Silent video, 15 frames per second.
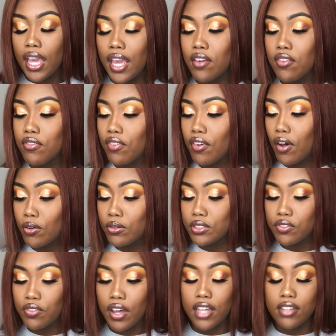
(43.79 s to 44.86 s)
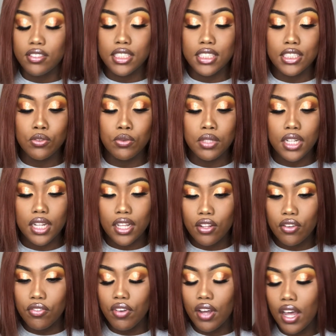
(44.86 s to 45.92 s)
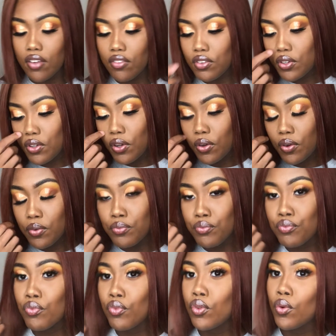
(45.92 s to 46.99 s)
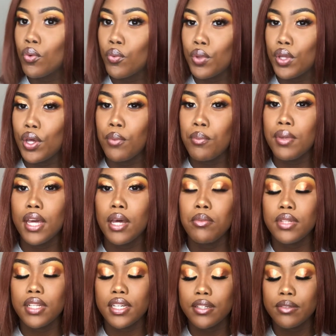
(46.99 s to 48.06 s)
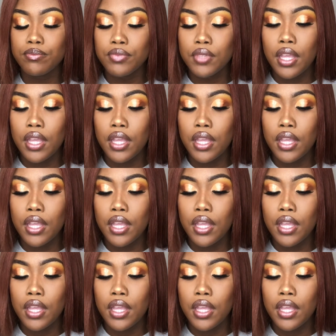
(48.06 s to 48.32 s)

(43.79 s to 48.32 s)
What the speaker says: if those 5 send it to another 5, we gonna be up there.